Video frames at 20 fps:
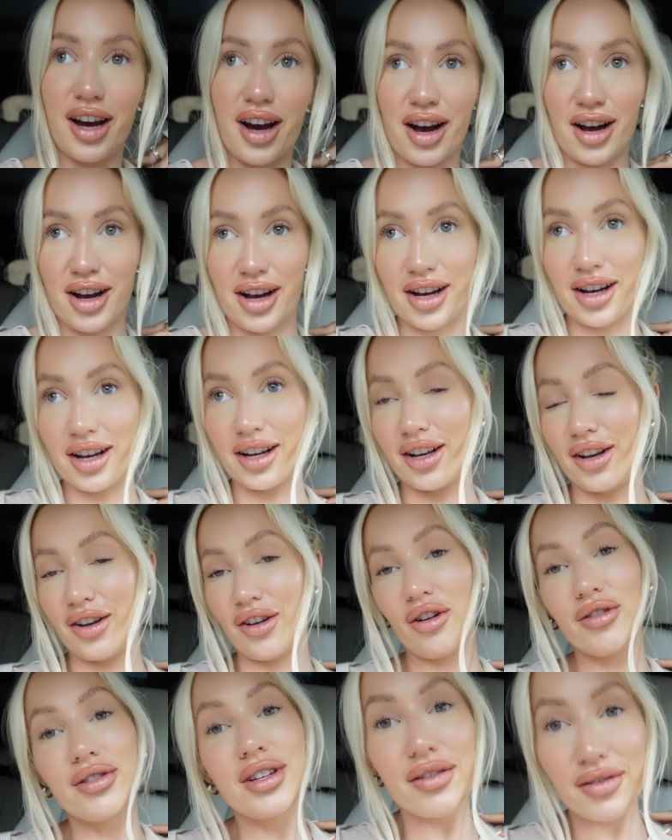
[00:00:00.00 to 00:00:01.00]
are
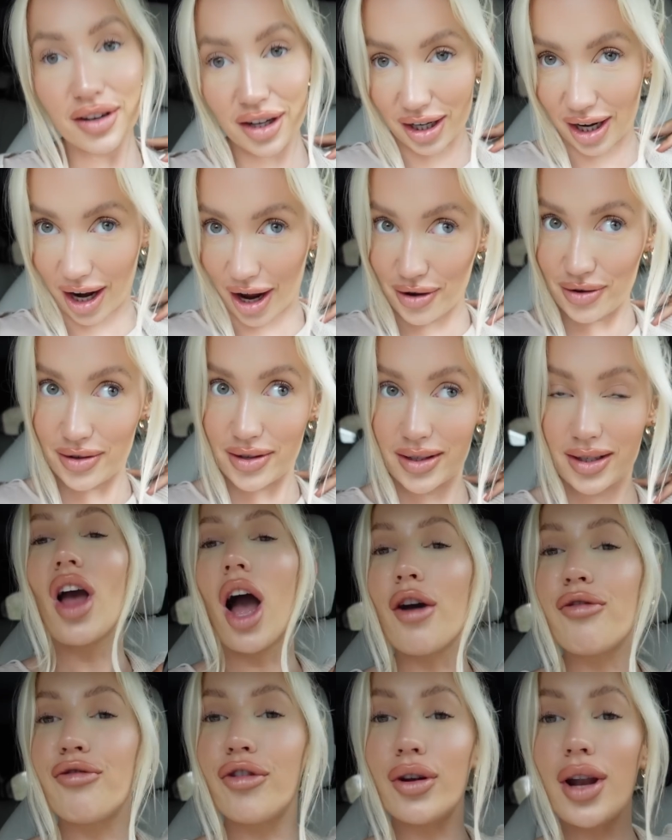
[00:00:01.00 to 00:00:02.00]
not even close.
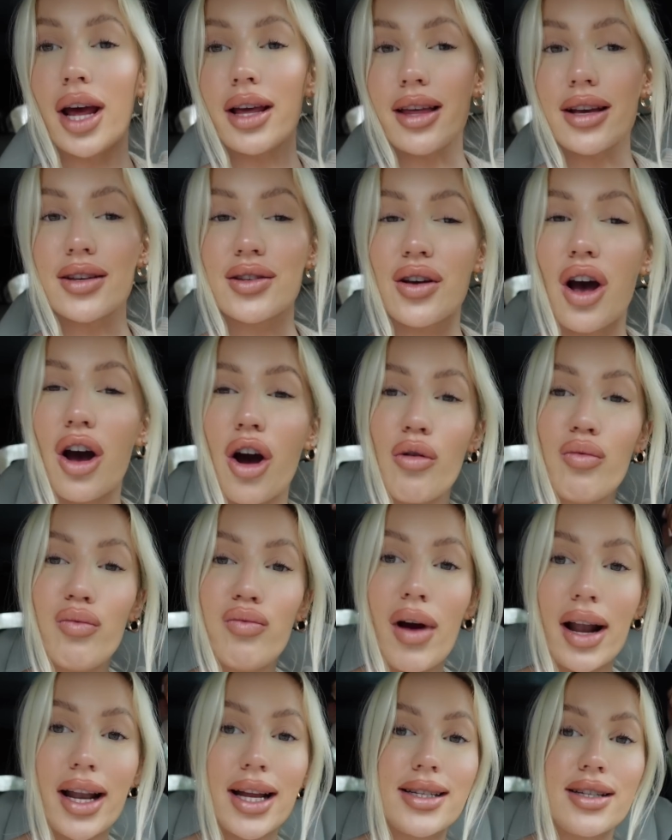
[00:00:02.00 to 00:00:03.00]
I feel like that's a
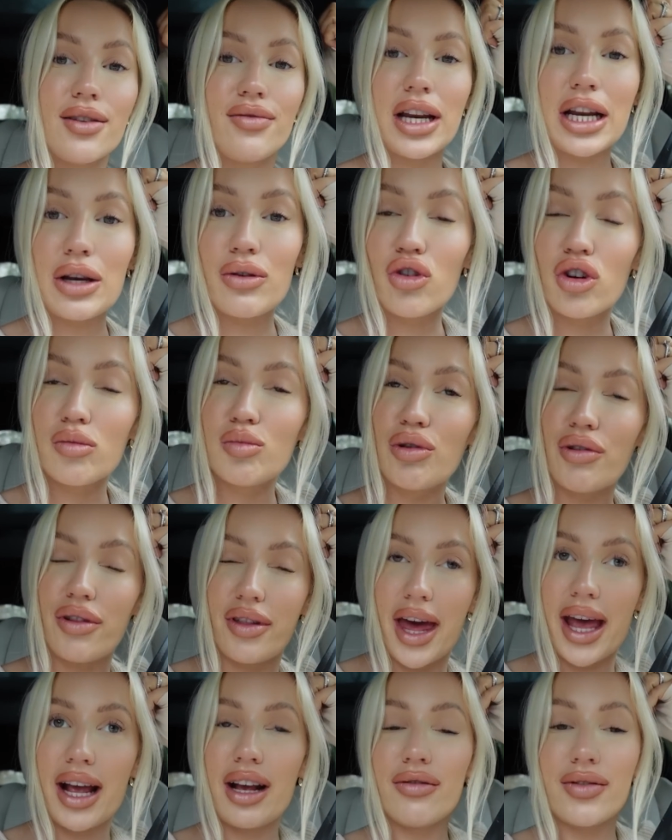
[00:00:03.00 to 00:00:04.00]
relatively normal
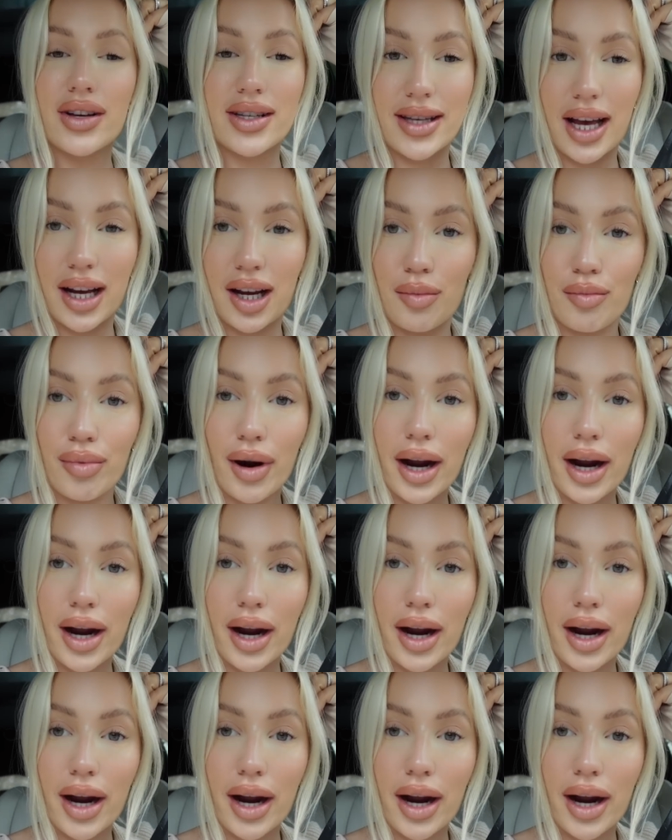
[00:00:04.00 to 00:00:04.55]
thing for second